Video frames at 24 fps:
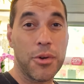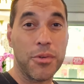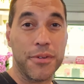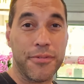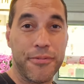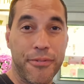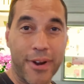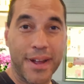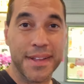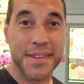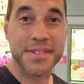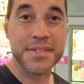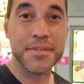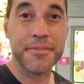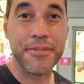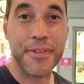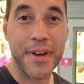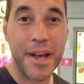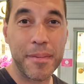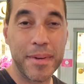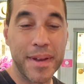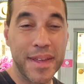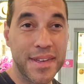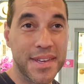with friends and
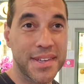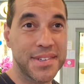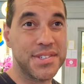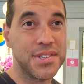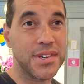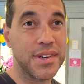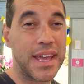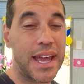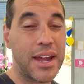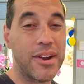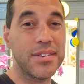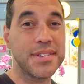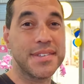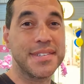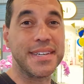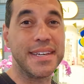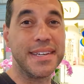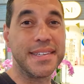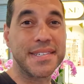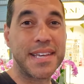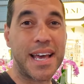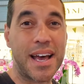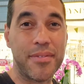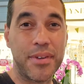family, because you're
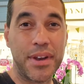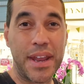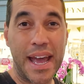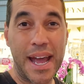guaranteed to have